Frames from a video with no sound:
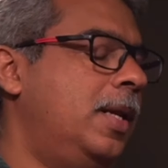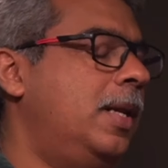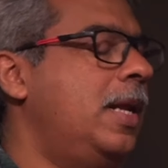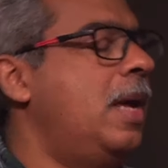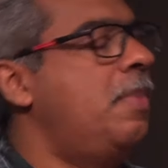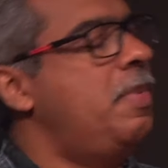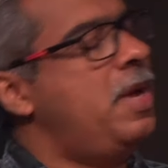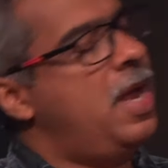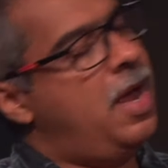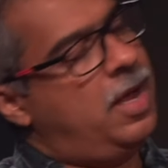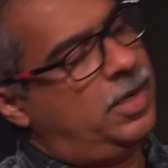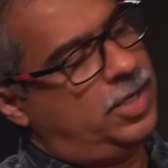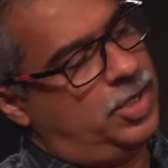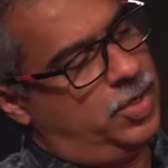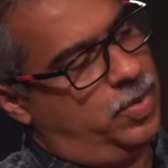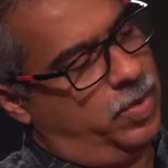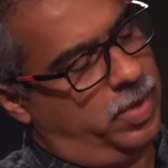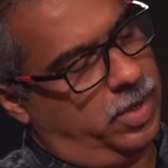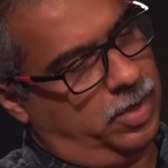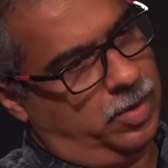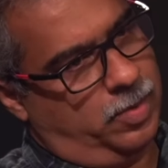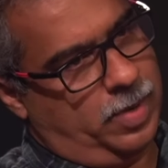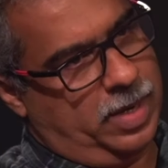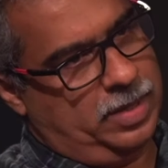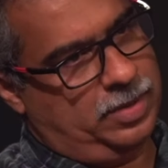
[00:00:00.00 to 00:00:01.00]
let me ask you
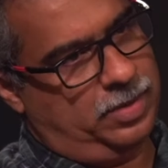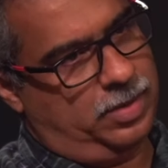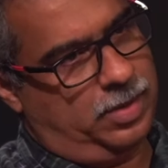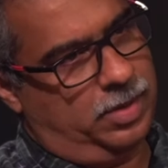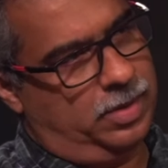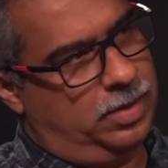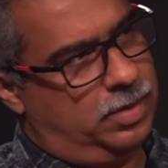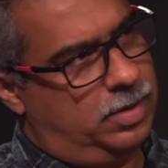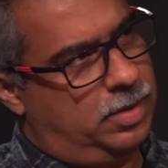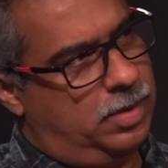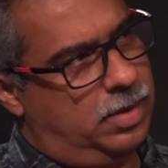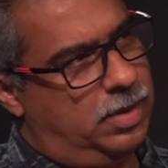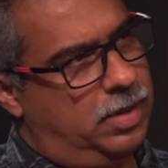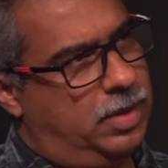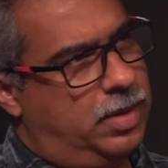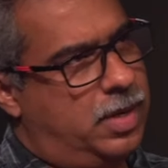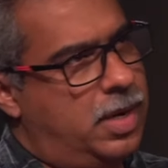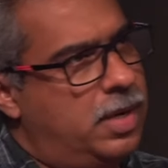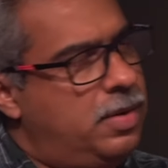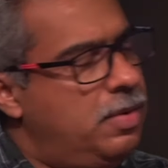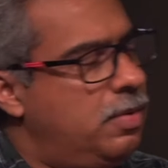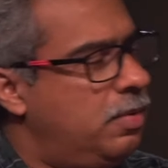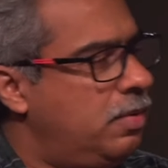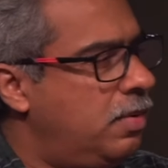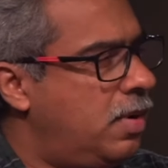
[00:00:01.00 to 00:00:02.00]
a question.
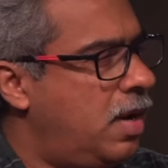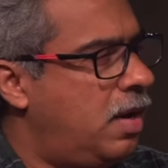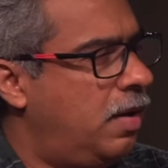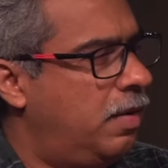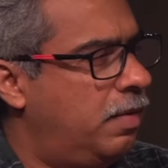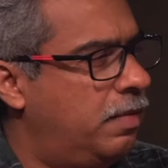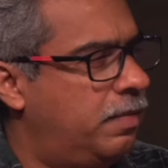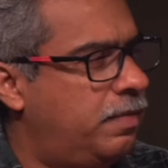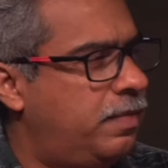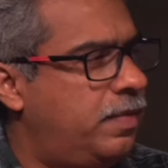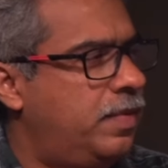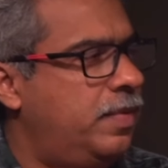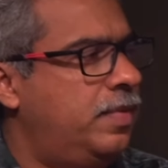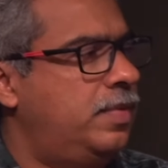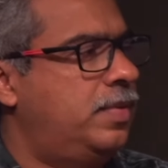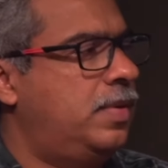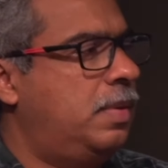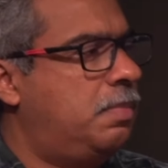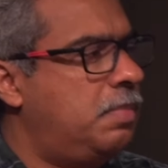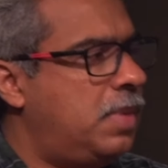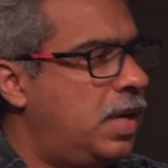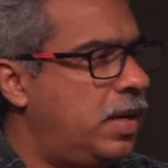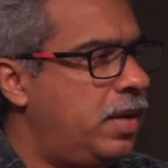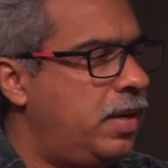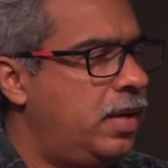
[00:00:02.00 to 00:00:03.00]
Can you love
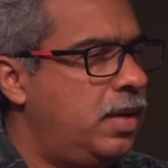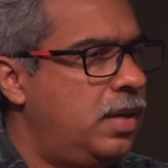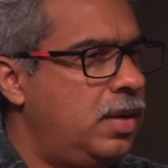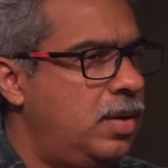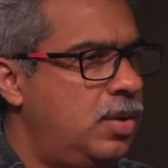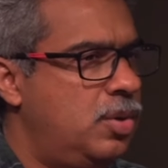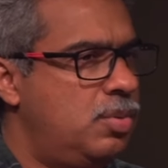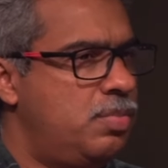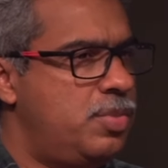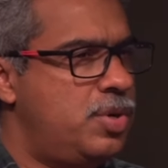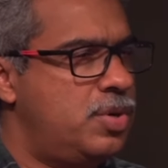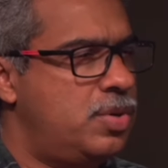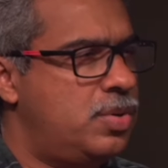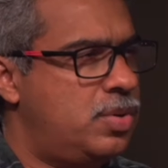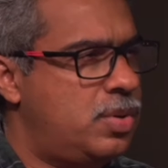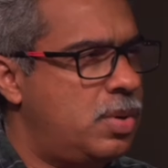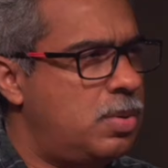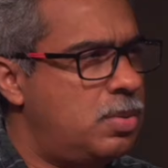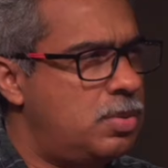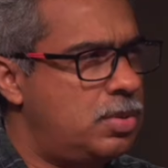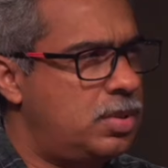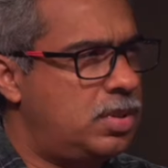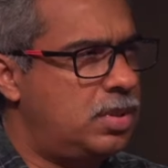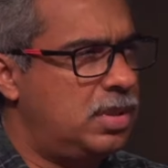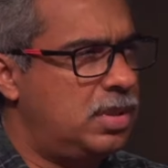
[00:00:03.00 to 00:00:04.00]
somebody whom you don't